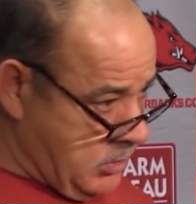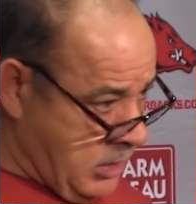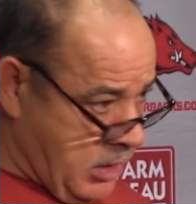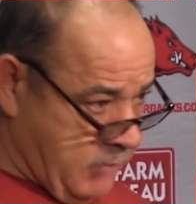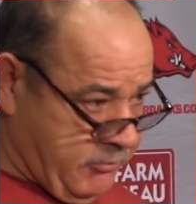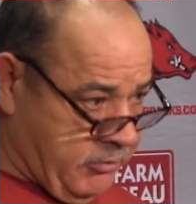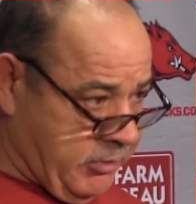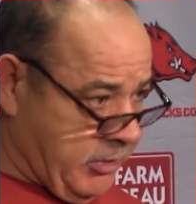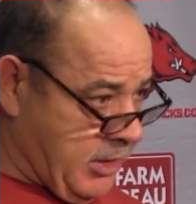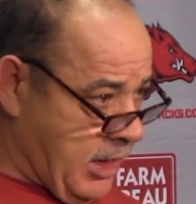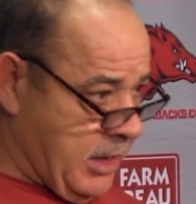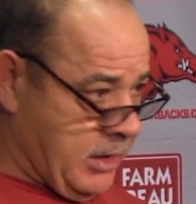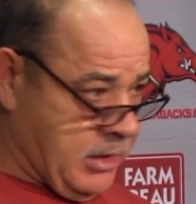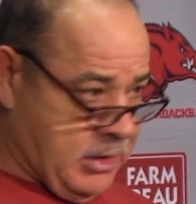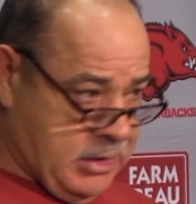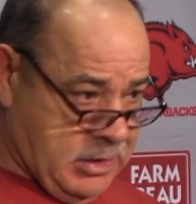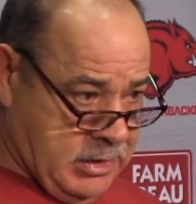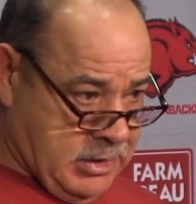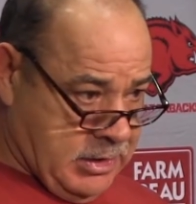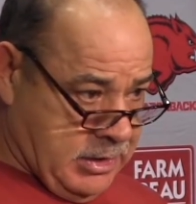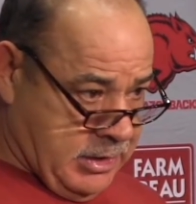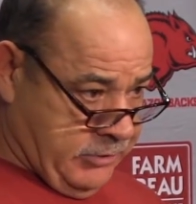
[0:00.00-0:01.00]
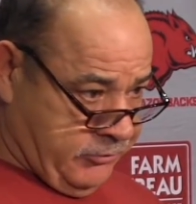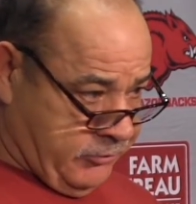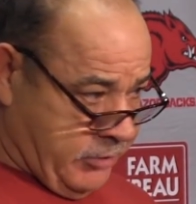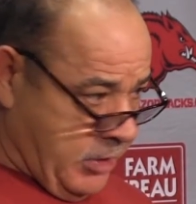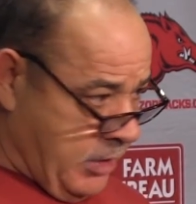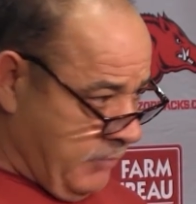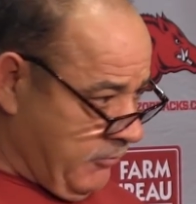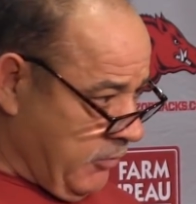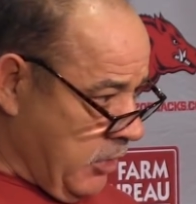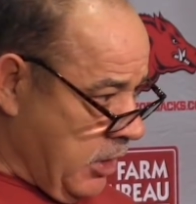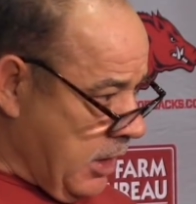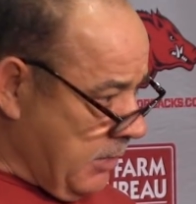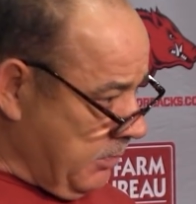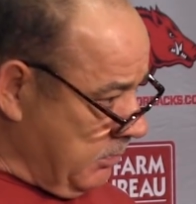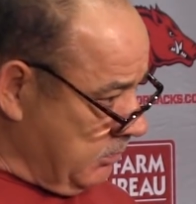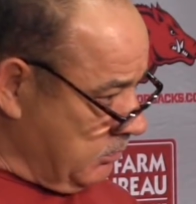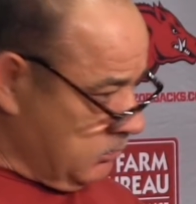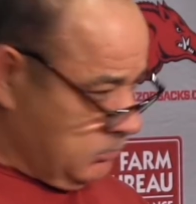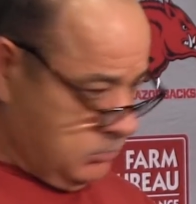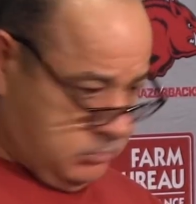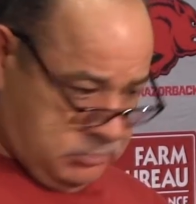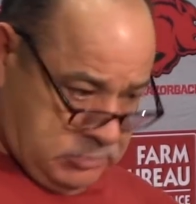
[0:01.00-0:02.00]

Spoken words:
Every day. He's never up.